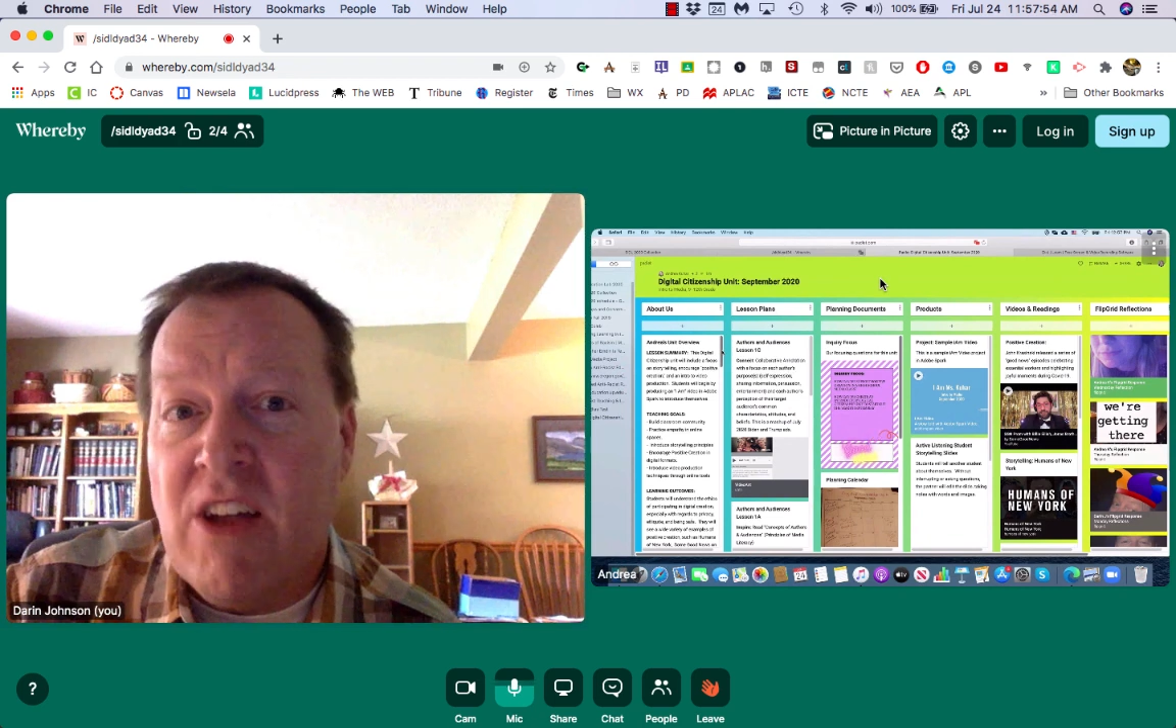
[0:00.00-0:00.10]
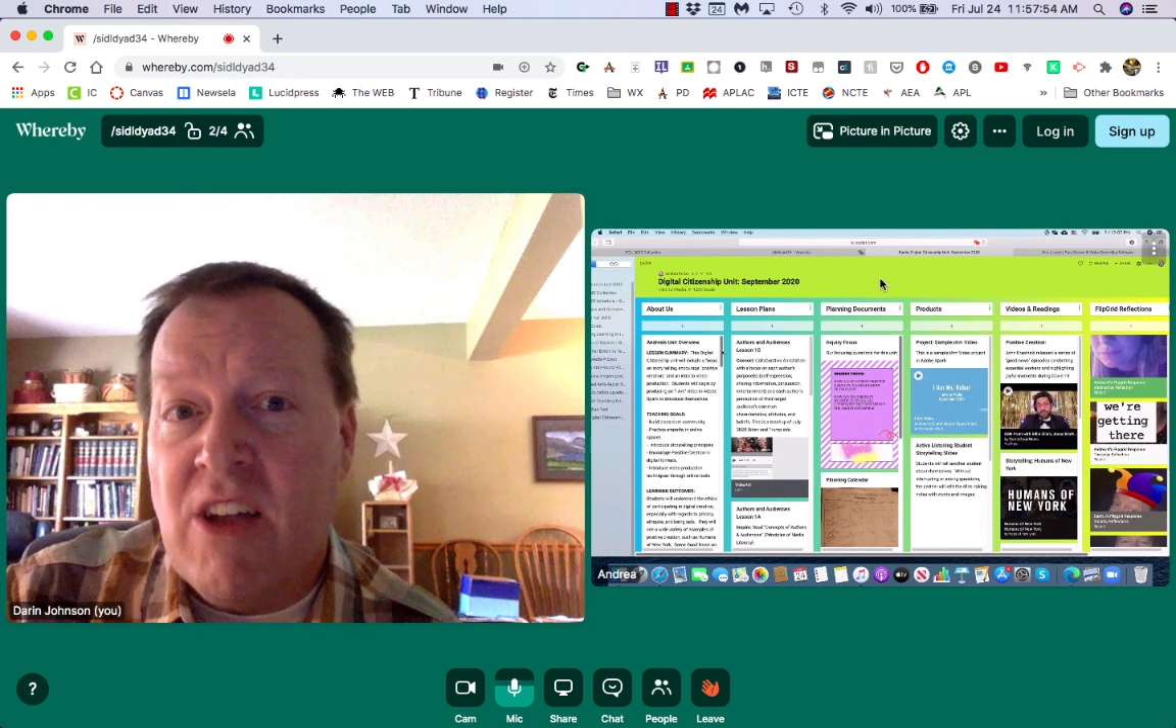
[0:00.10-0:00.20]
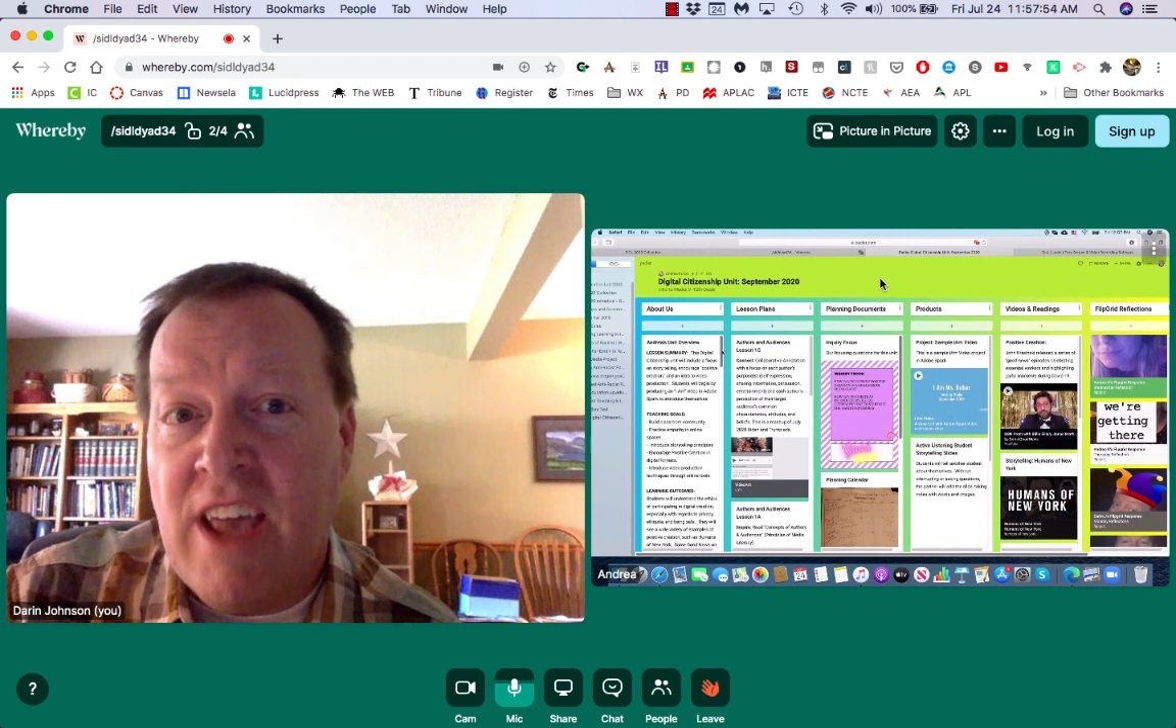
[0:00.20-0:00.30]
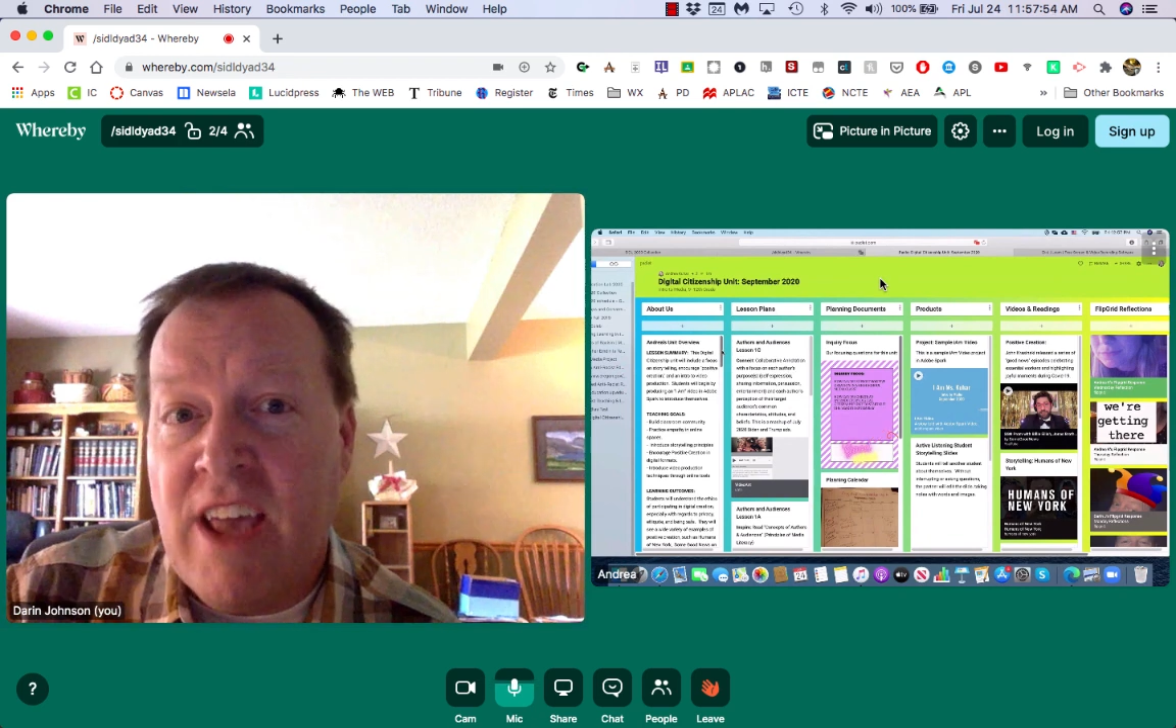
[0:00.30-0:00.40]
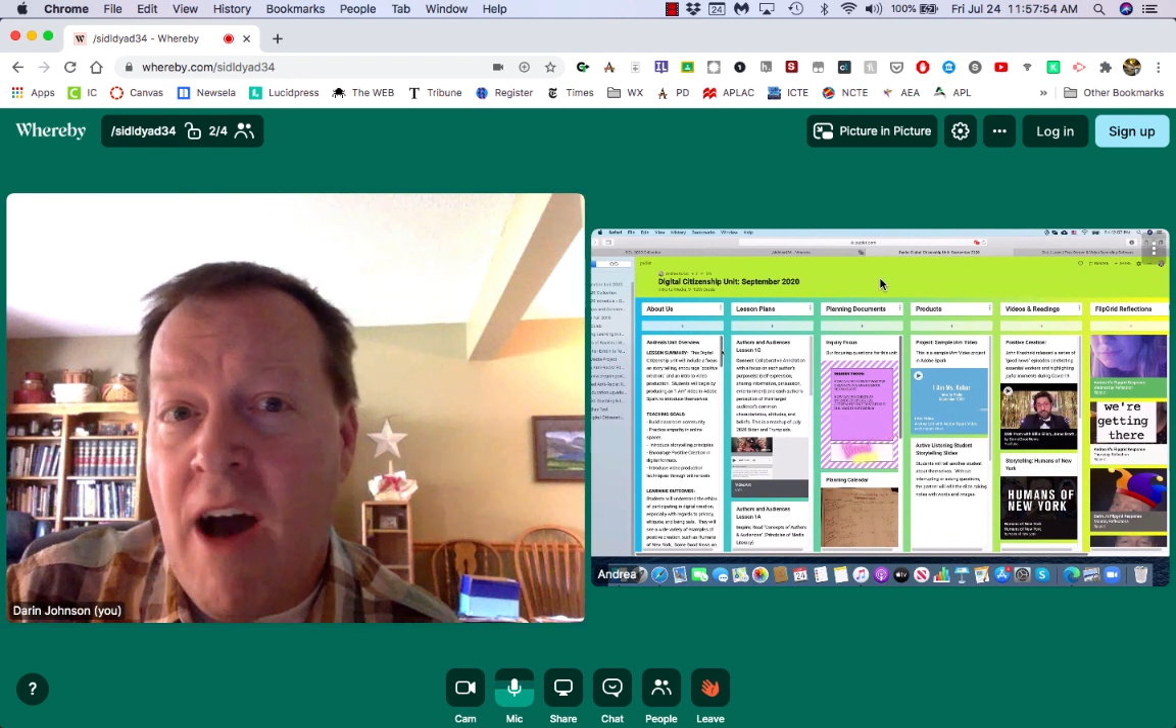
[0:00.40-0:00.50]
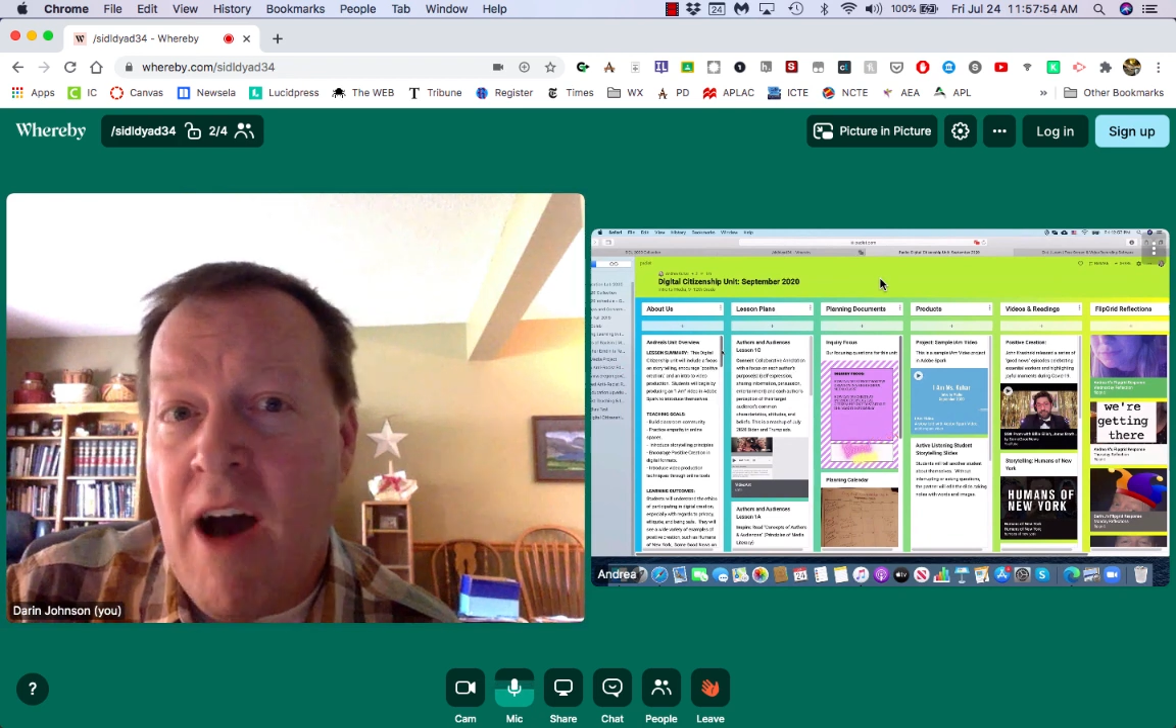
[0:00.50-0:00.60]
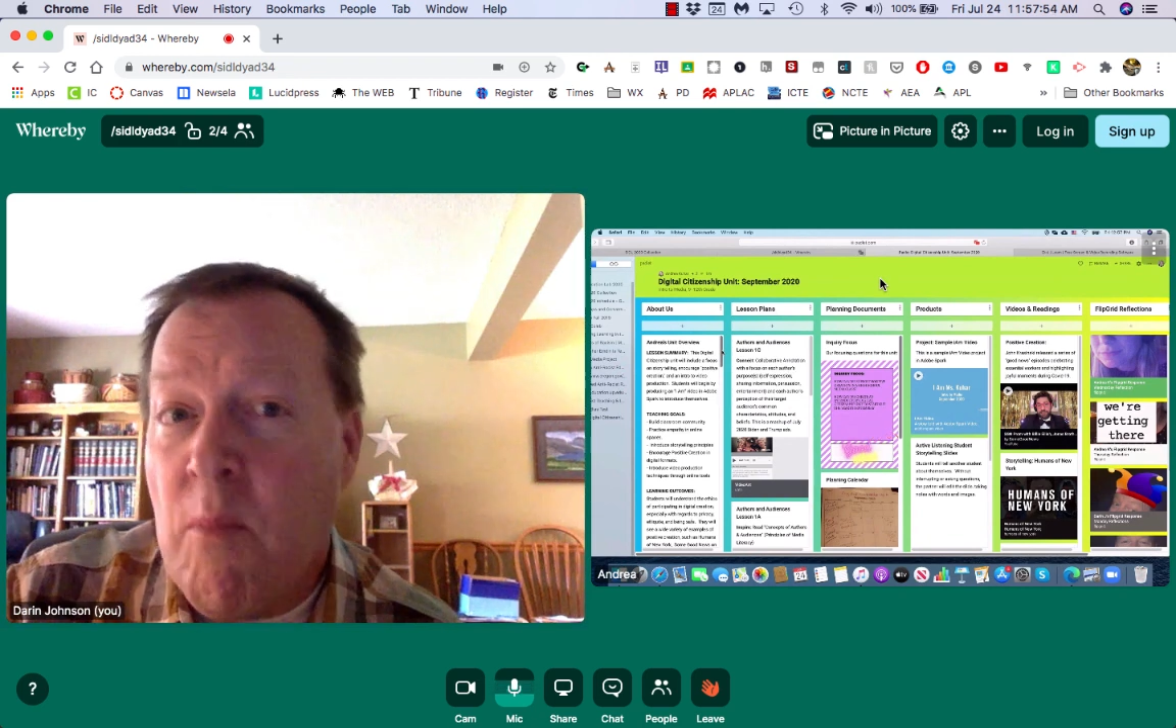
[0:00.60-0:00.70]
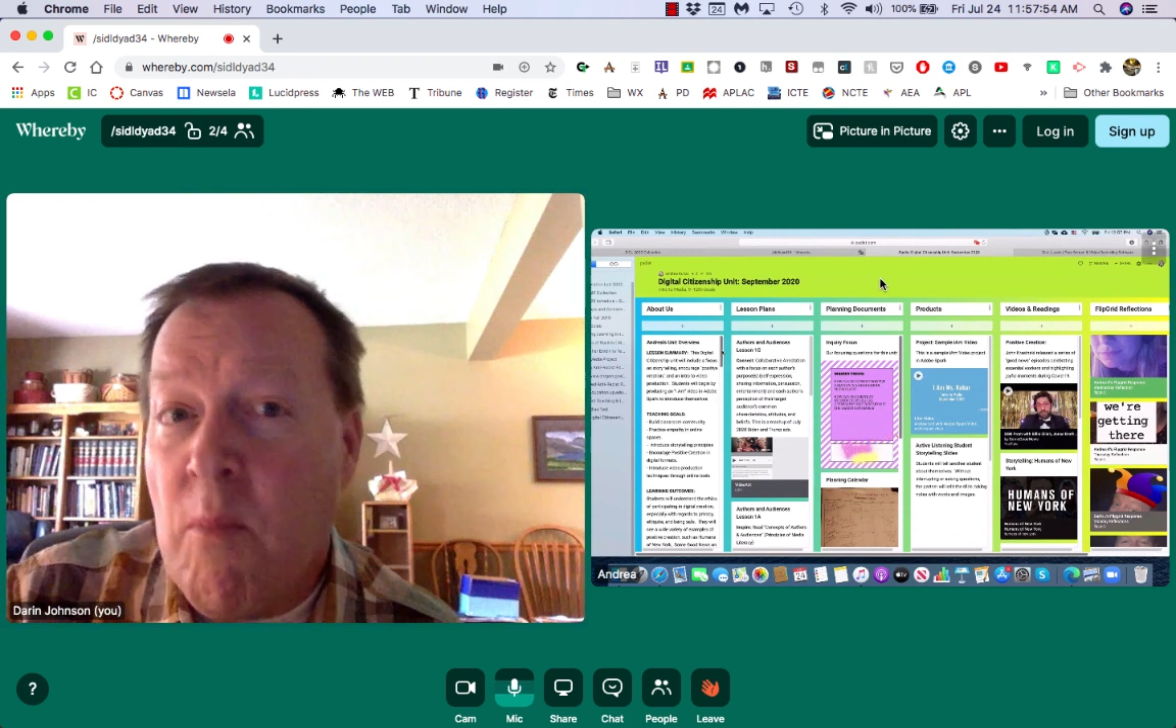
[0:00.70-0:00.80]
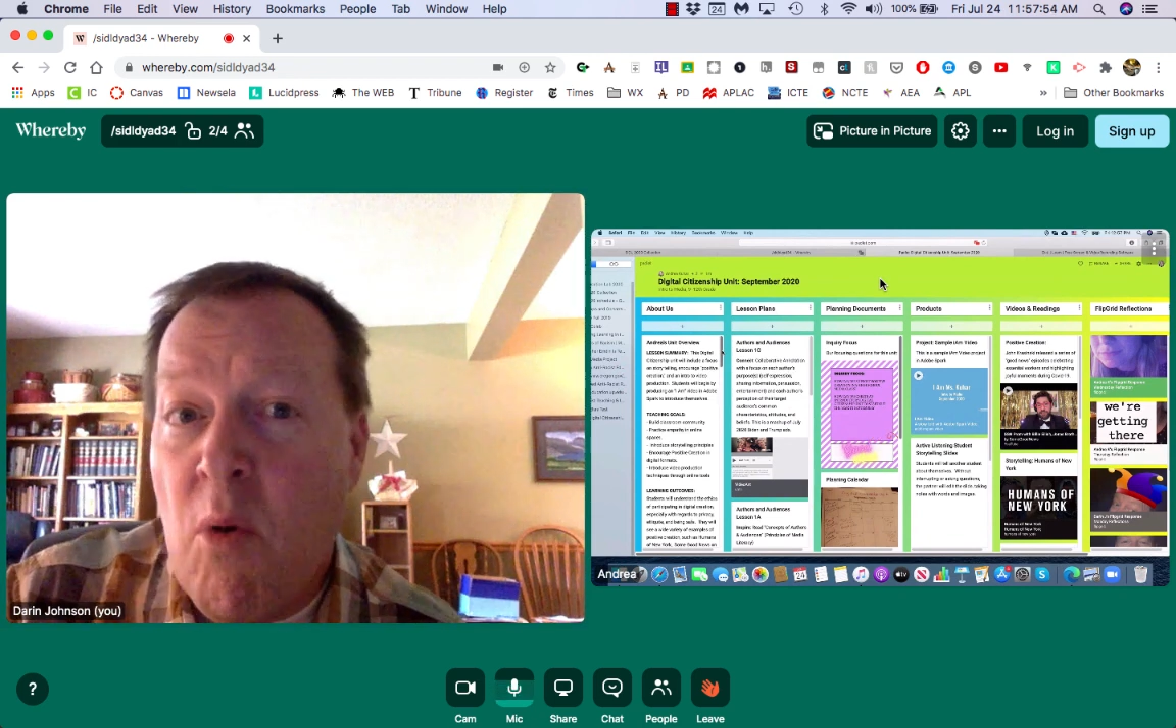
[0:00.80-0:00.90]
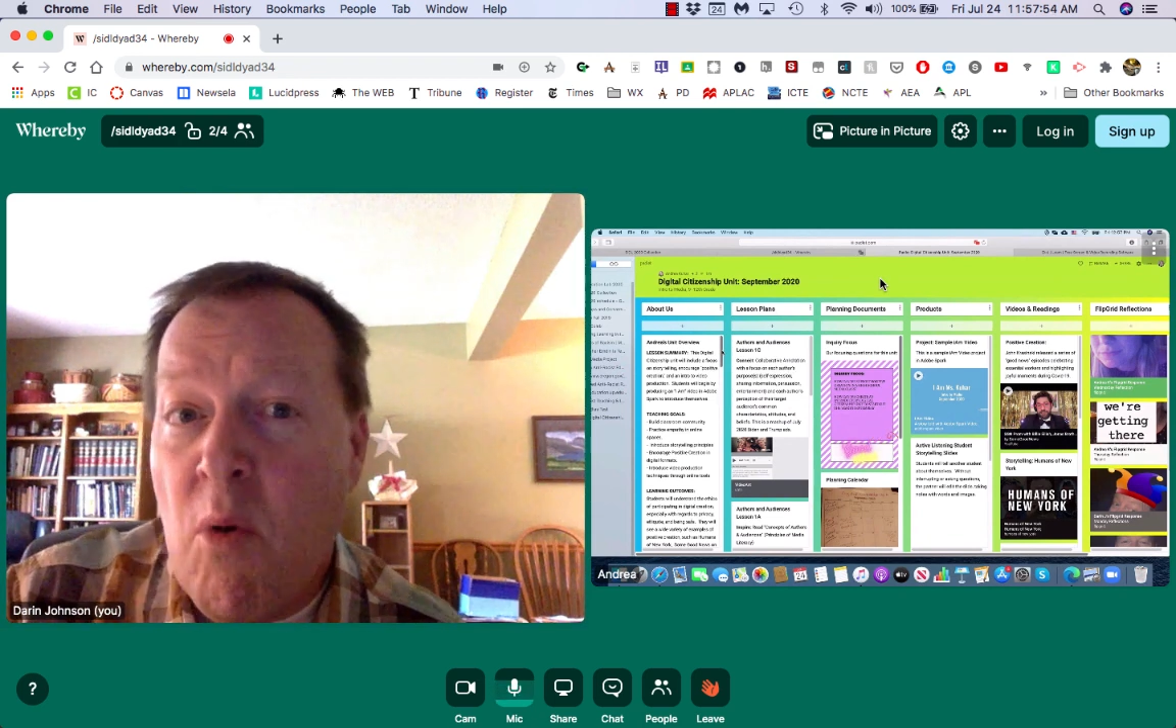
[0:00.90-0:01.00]
fleshing
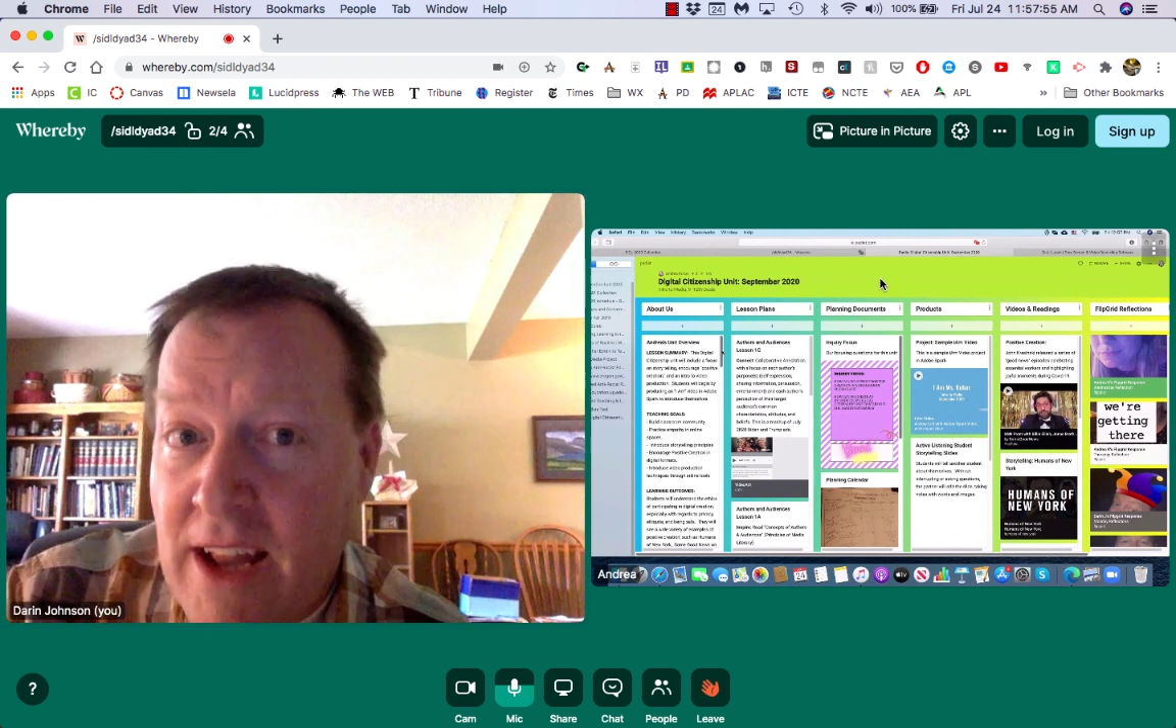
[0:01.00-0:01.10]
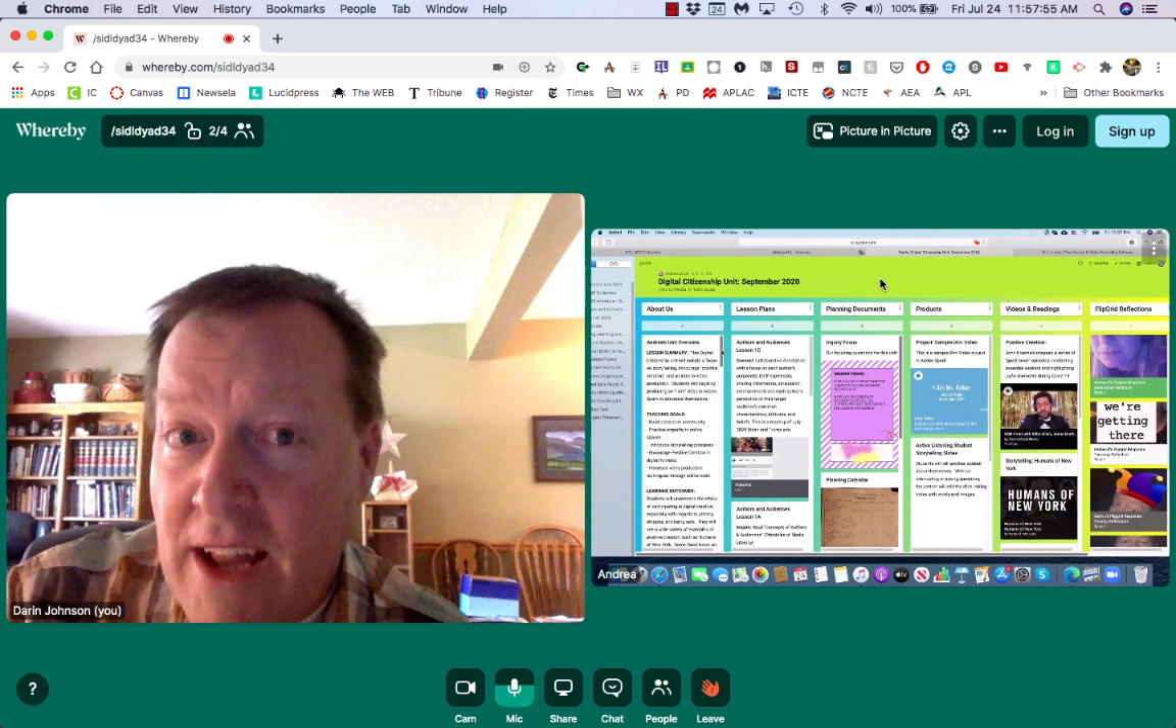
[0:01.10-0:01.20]
out more